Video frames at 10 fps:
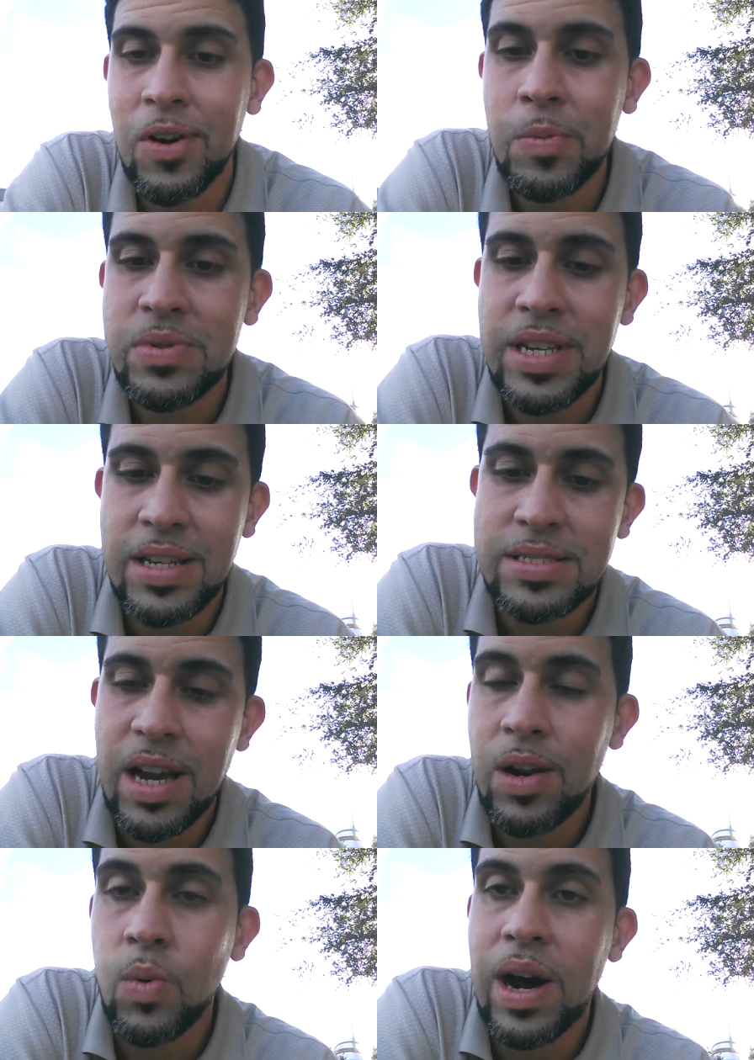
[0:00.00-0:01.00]
I hope you take the
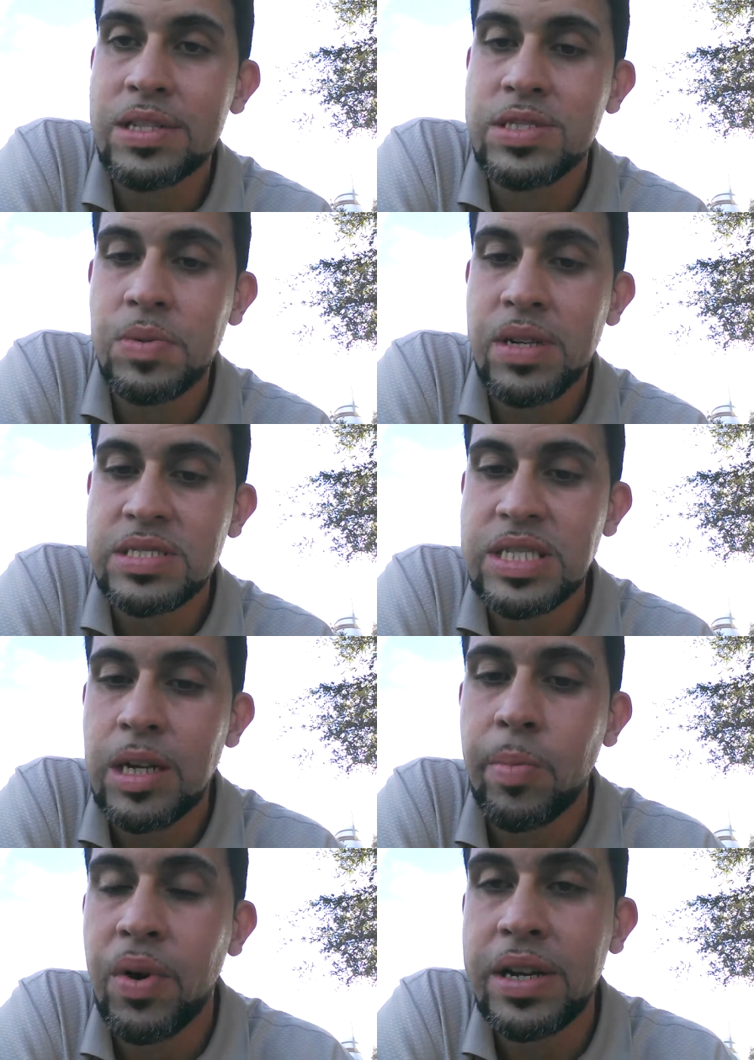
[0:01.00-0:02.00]
time to watch them because it's
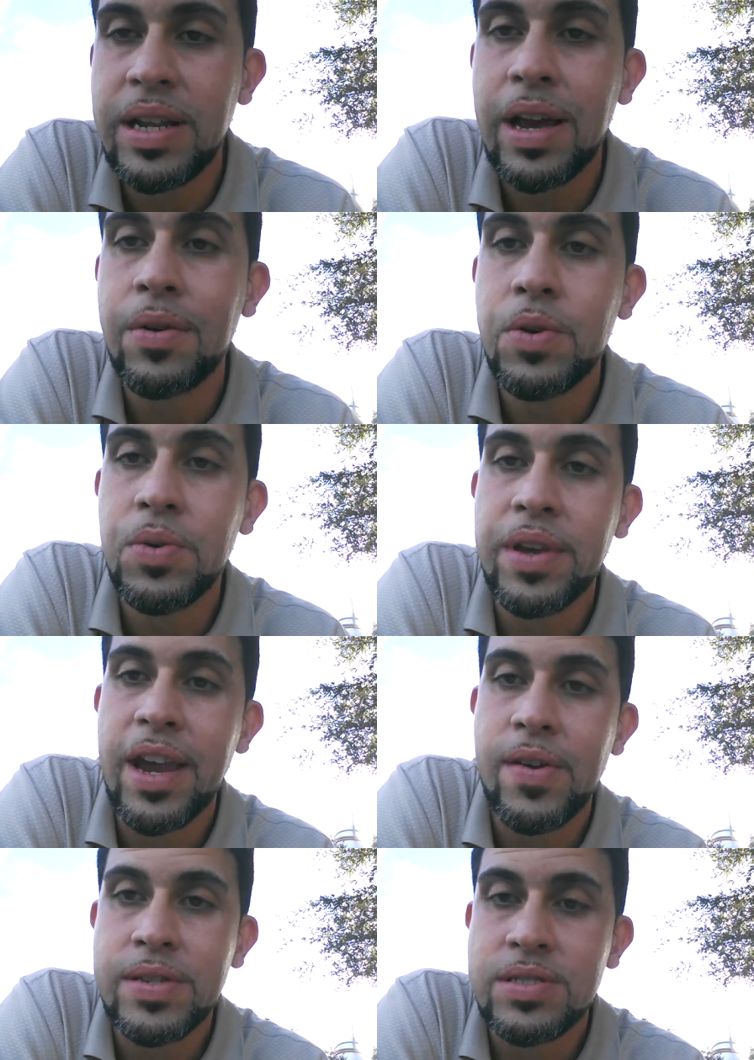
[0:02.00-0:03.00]
going to break down who the
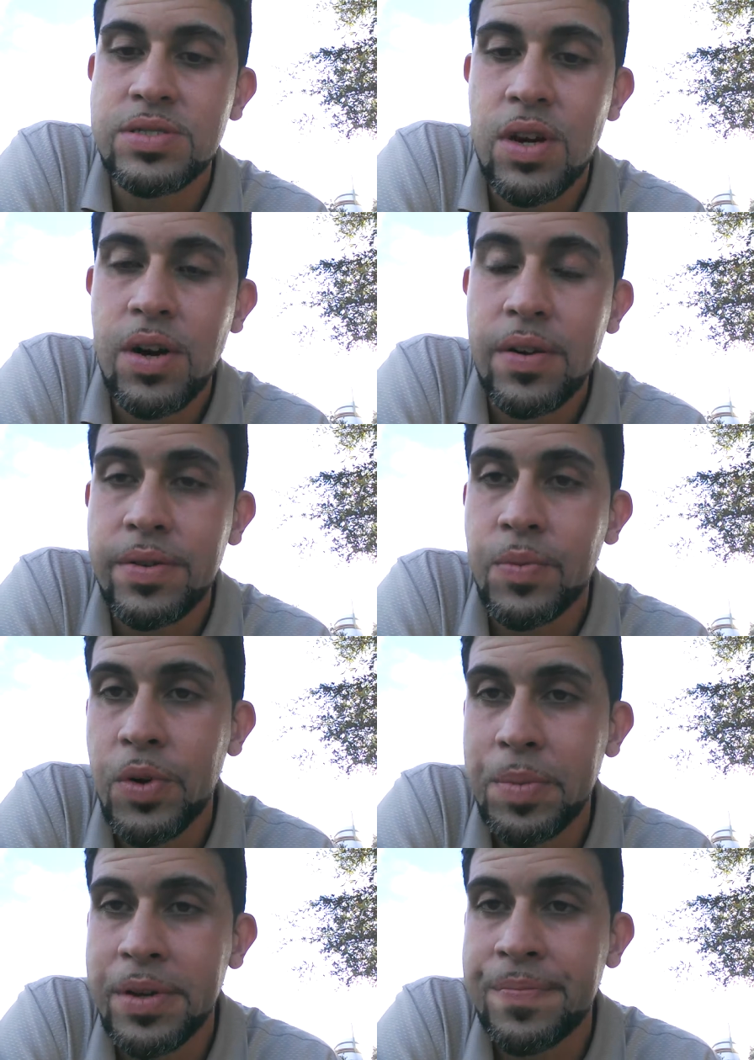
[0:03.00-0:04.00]
characters are, the
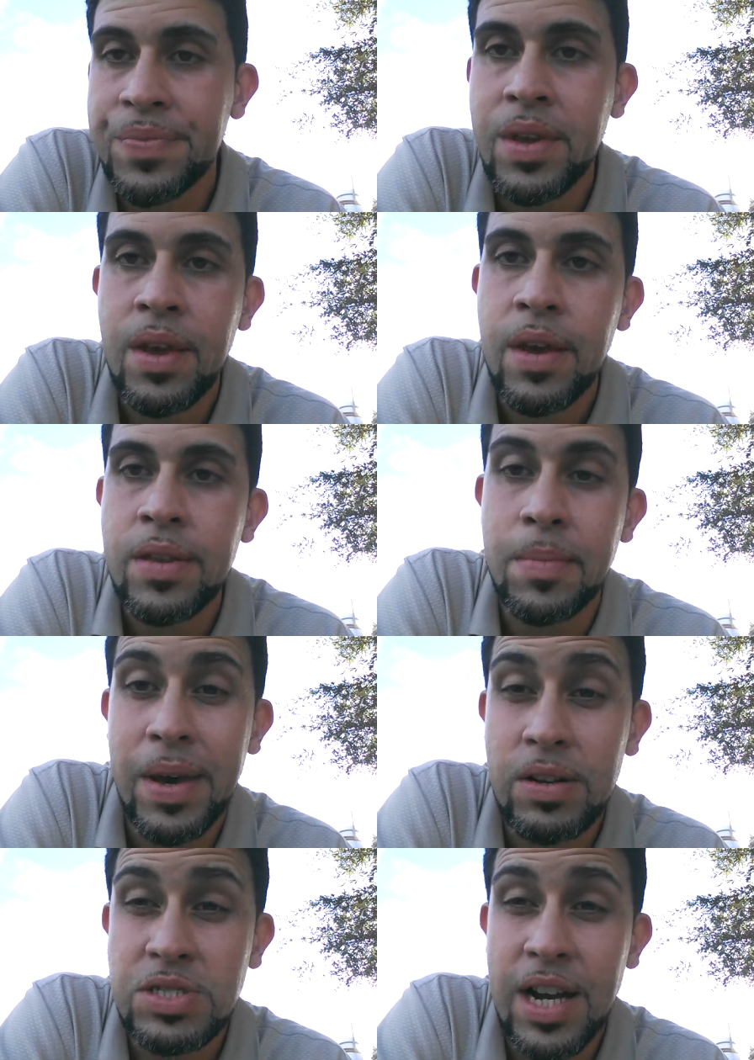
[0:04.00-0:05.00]
woman, the
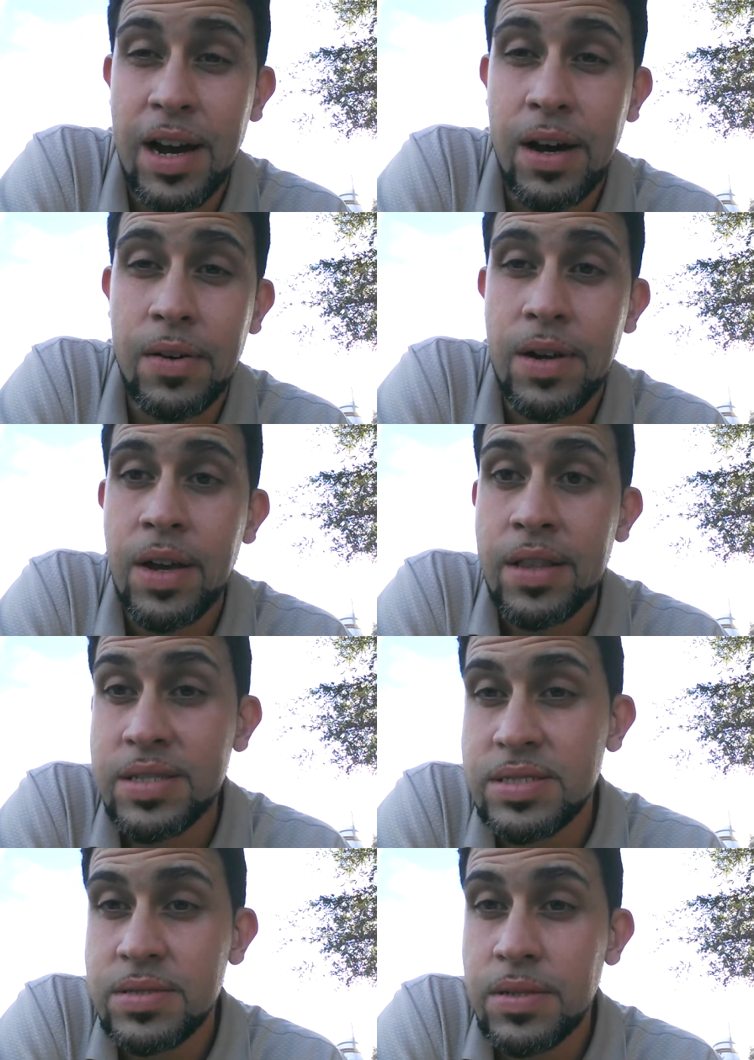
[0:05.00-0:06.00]
male child,
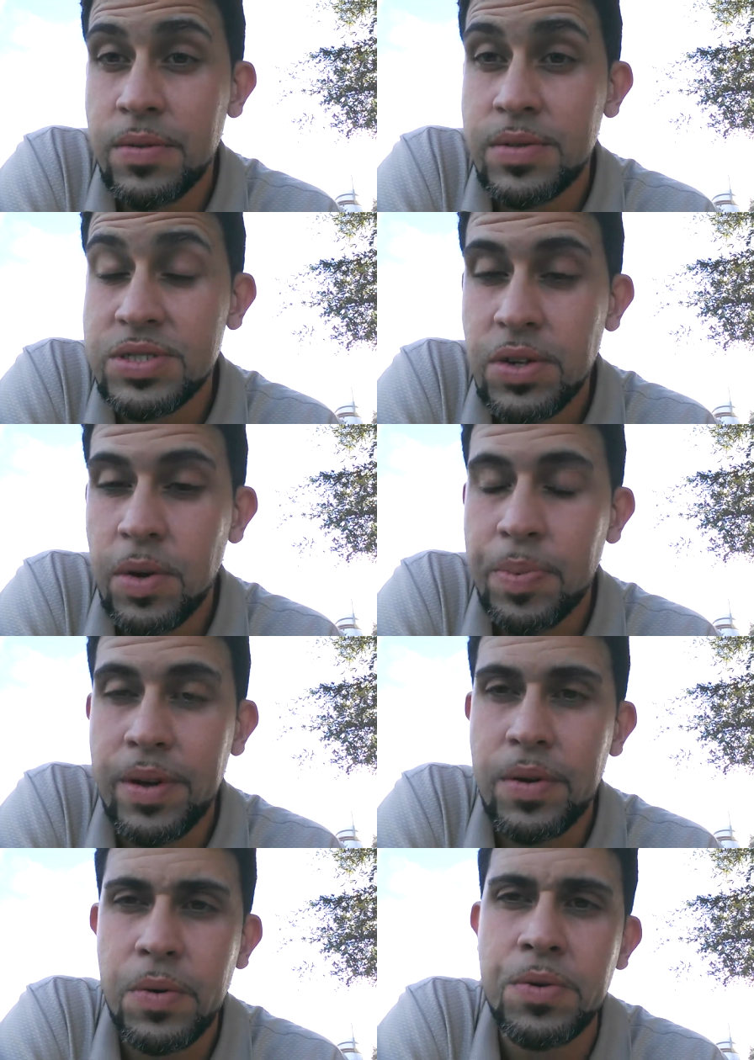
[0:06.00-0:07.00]
this you know the
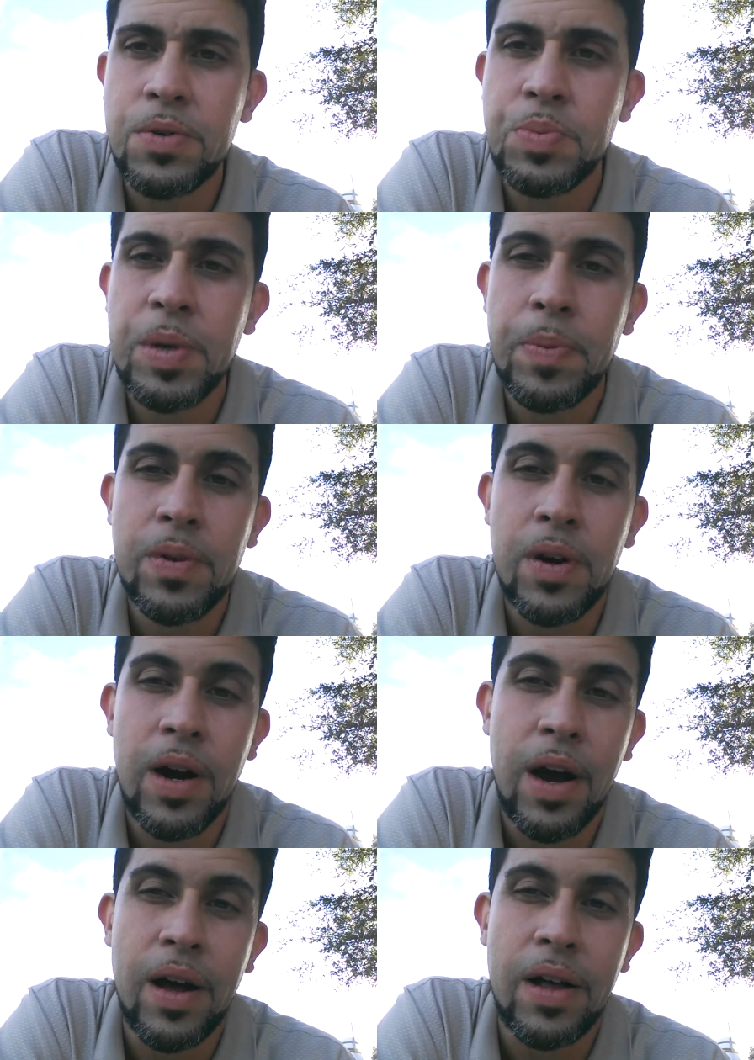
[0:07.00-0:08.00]
serpent, who those people
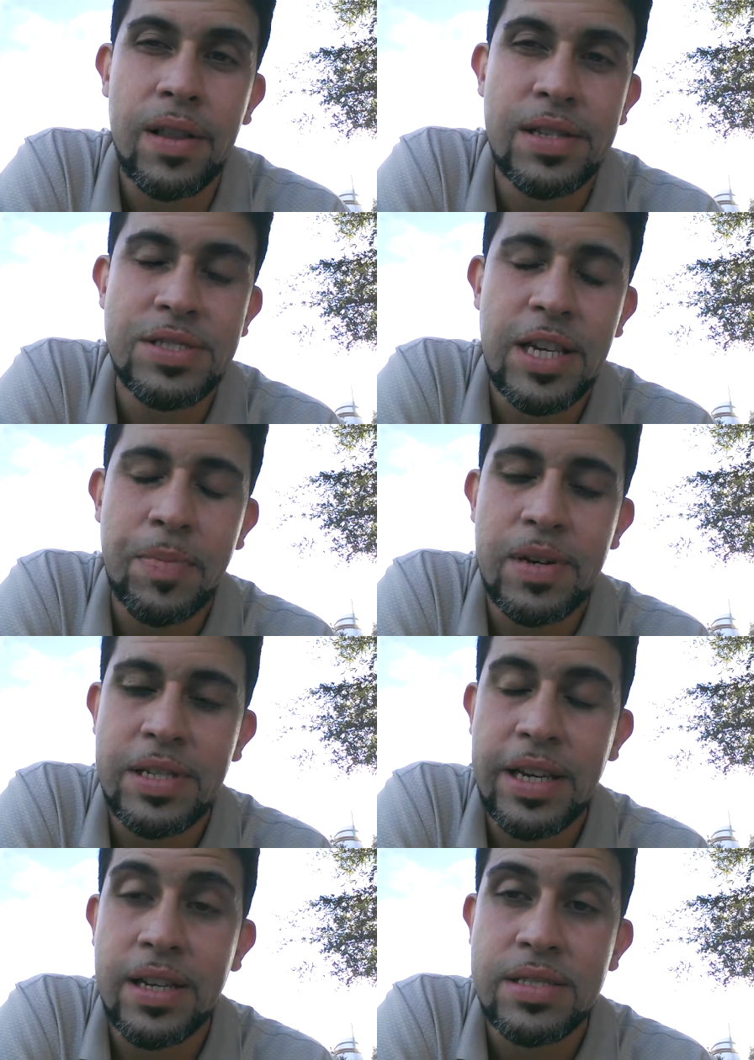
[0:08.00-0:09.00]
are. I'll, I'll, let you keep on
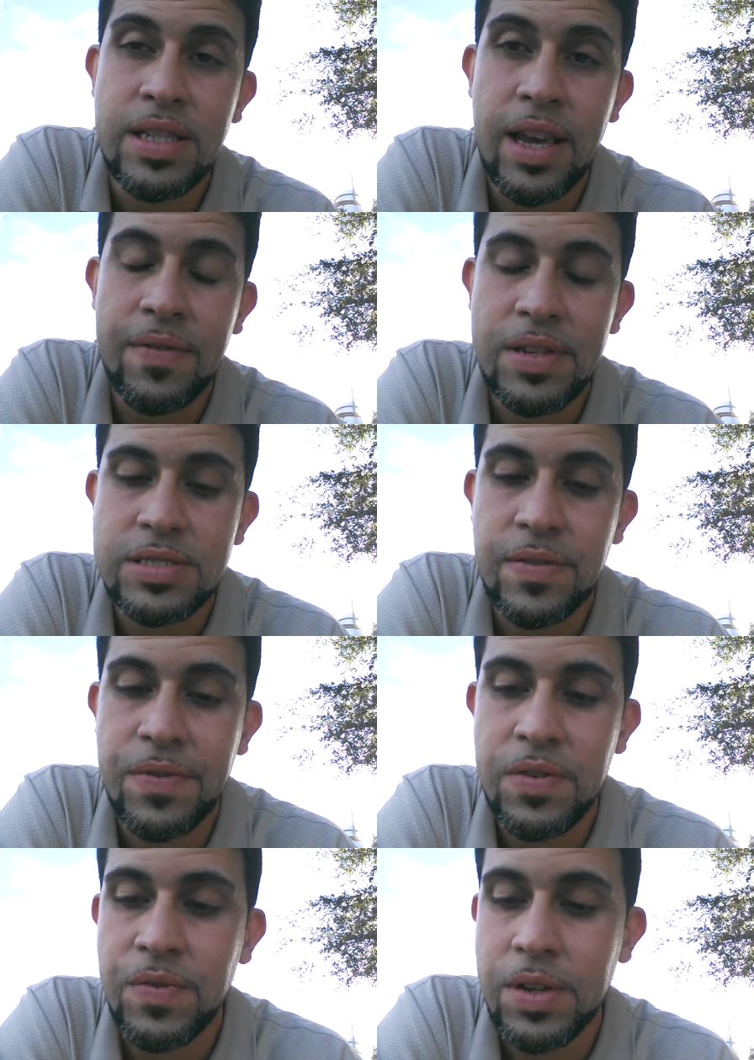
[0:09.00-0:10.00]
digging into that if this is the
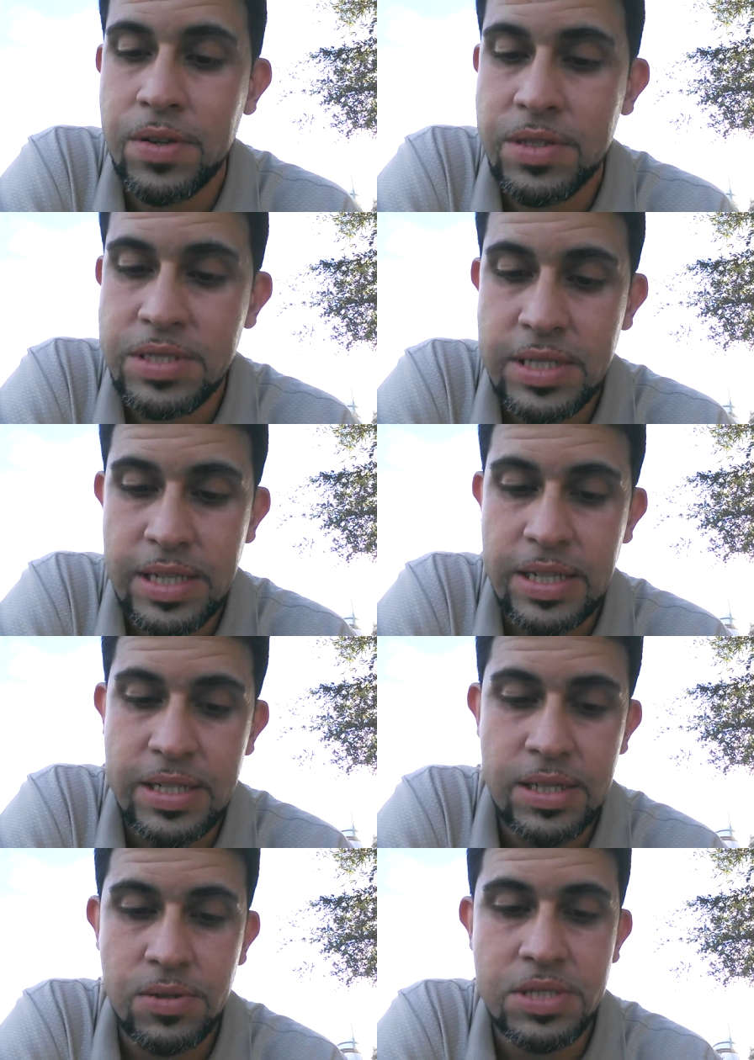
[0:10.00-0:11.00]
first video you're seeing in
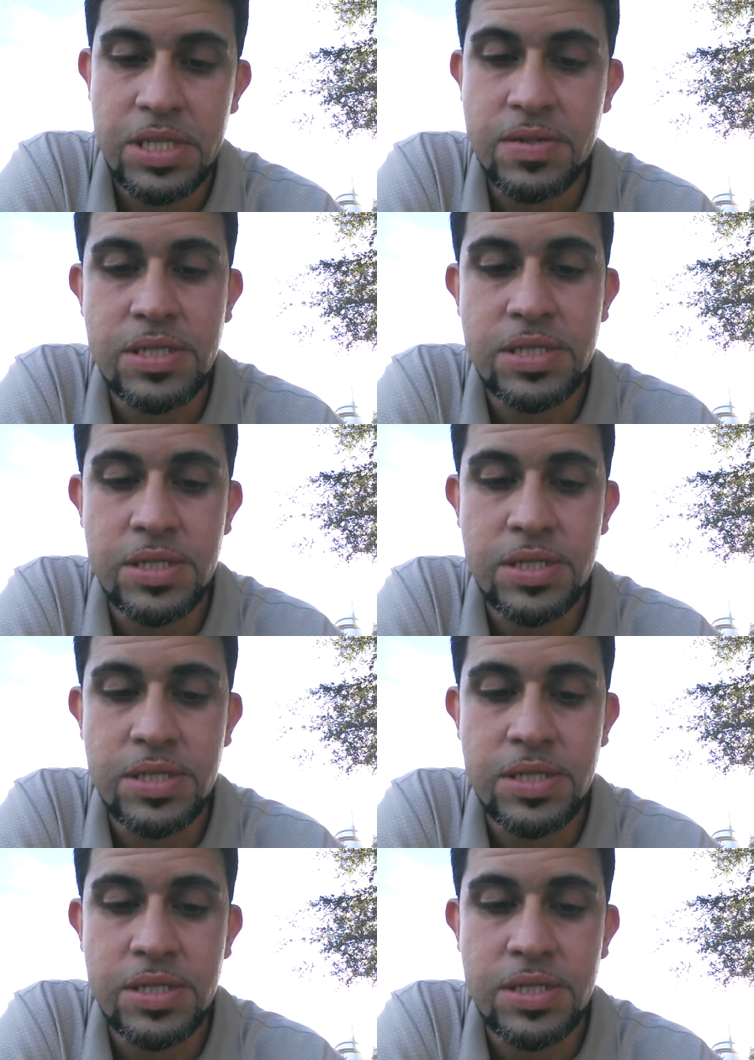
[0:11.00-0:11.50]
this little series.